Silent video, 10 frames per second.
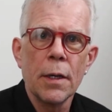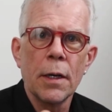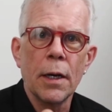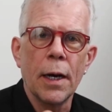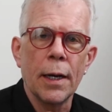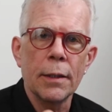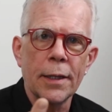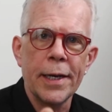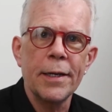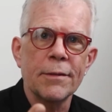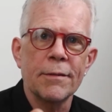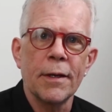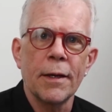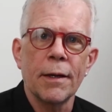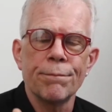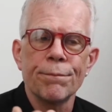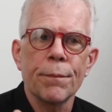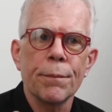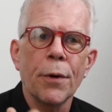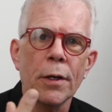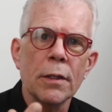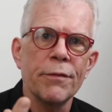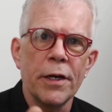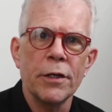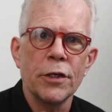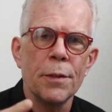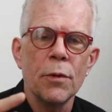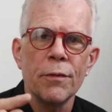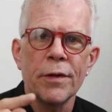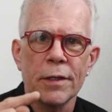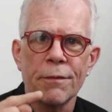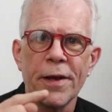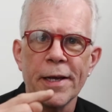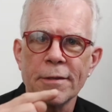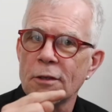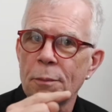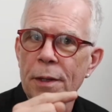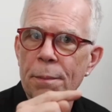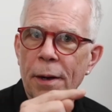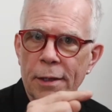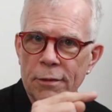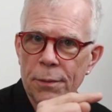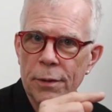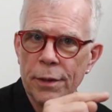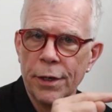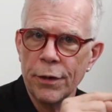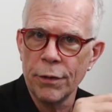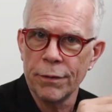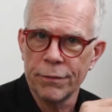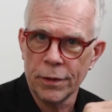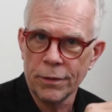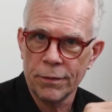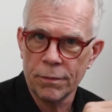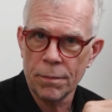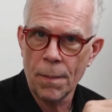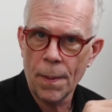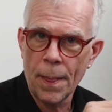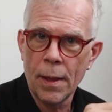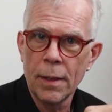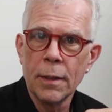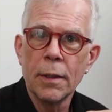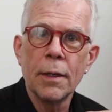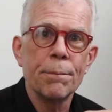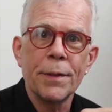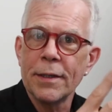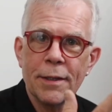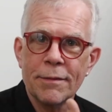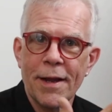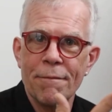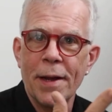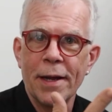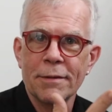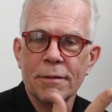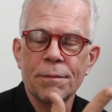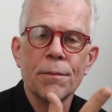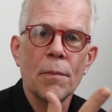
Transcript: Light is a particle of energy moving at the fastest speed possible in our universe, but it doesn't have mass.